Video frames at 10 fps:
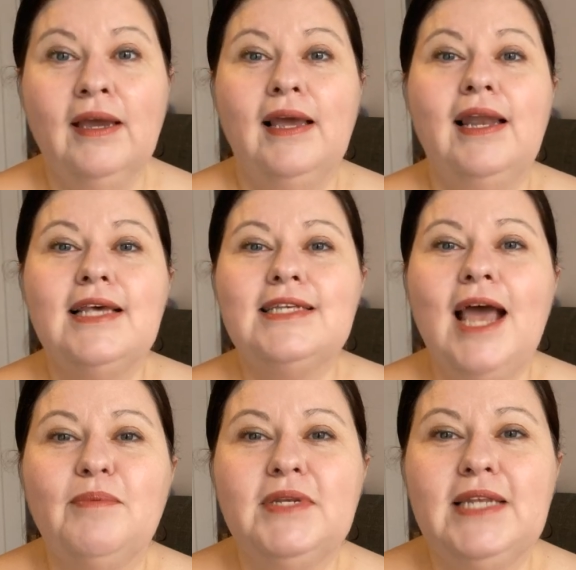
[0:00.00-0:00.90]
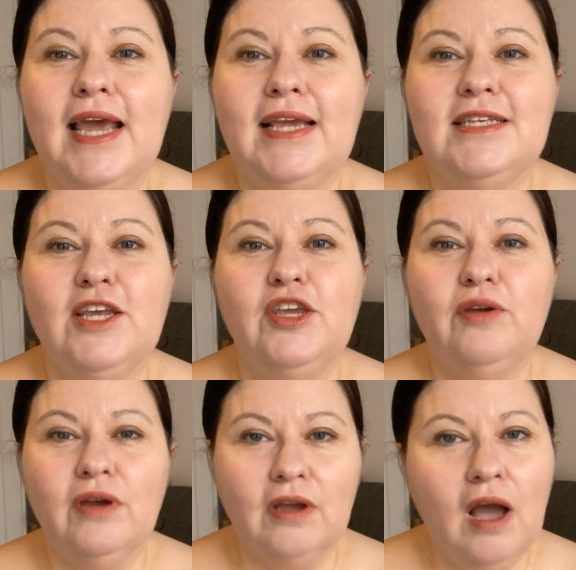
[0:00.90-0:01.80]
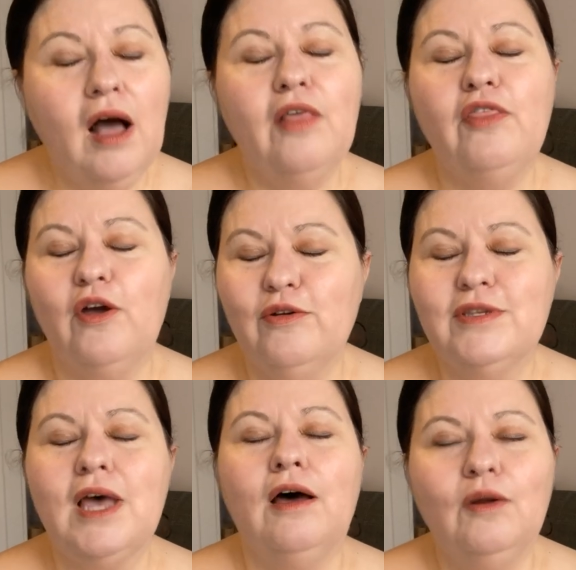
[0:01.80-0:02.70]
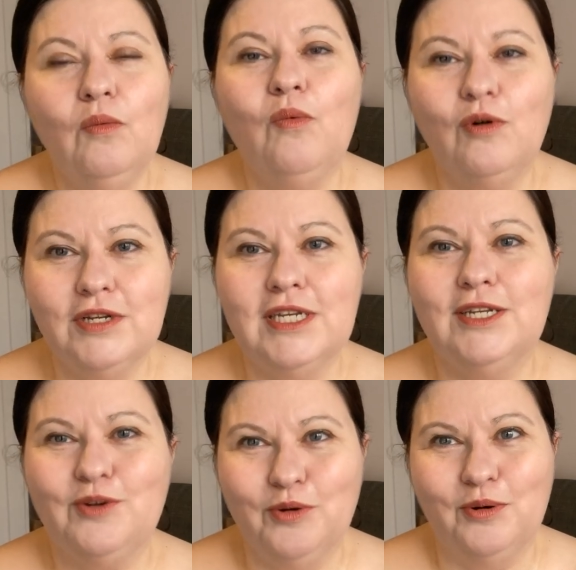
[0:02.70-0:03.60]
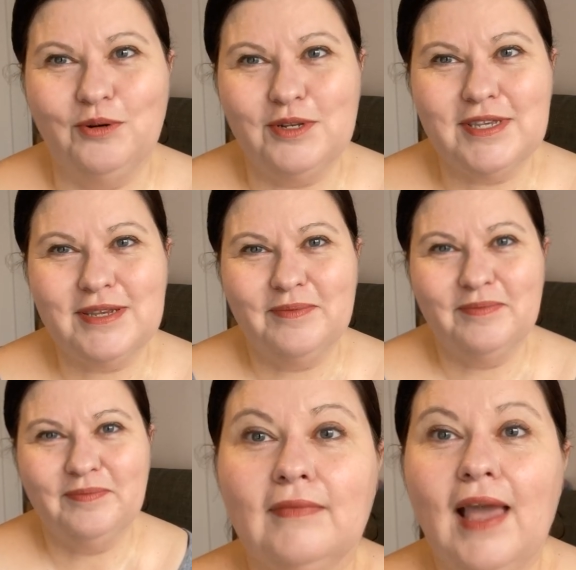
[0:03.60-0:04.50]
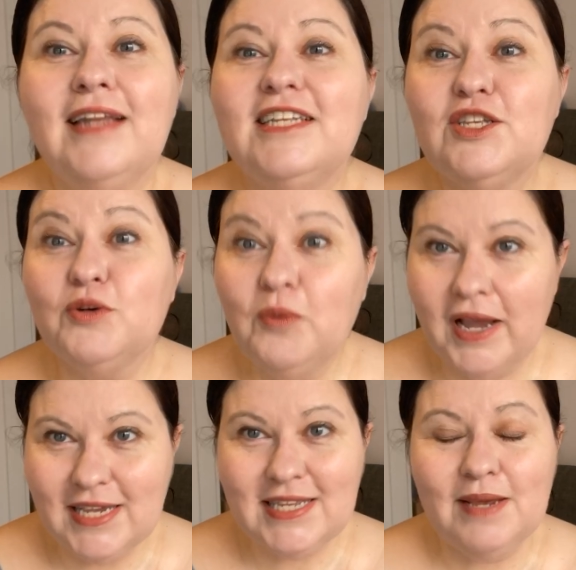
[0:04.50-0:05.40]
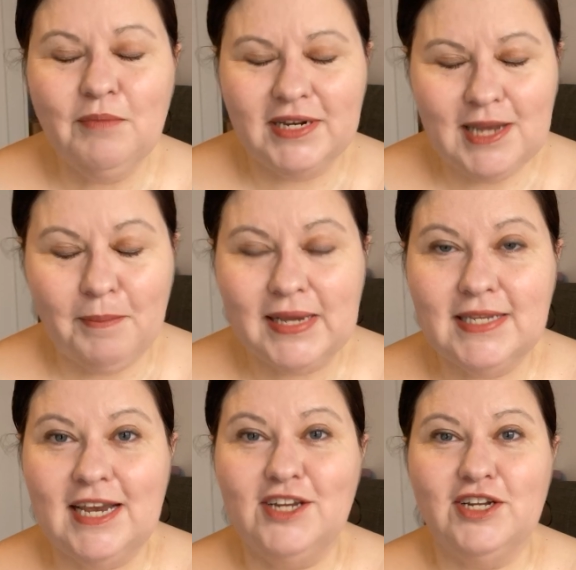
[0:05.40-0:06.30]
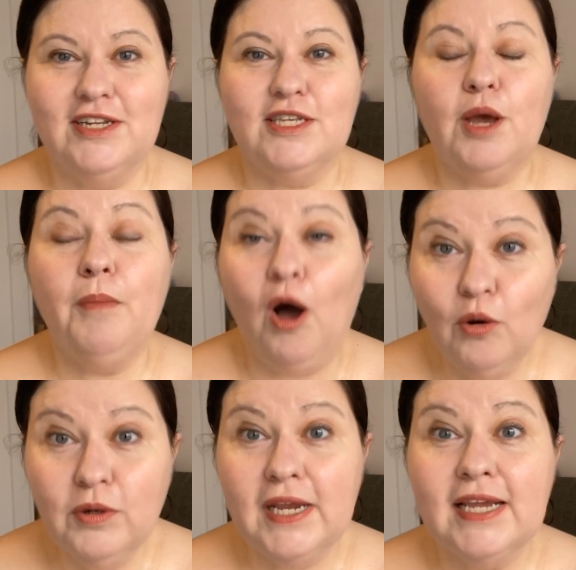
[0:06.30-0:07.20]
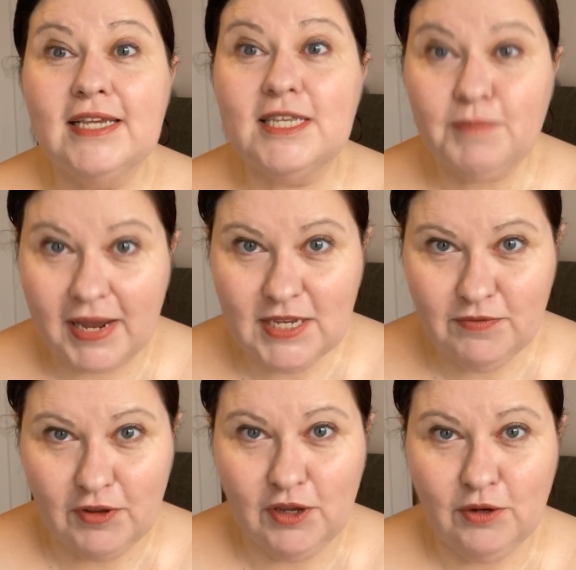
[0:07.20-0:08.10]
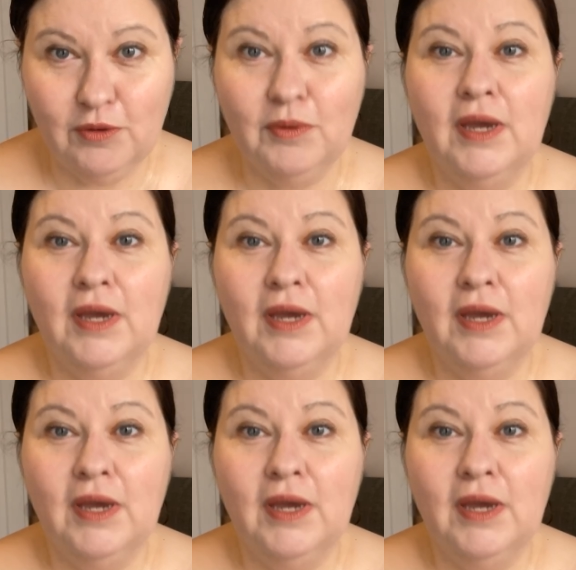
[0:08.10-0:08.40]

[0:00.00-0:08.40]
Let's tap today so you can cut those unwanted cords. And as always in my tapping sessions, I'm holding space for you.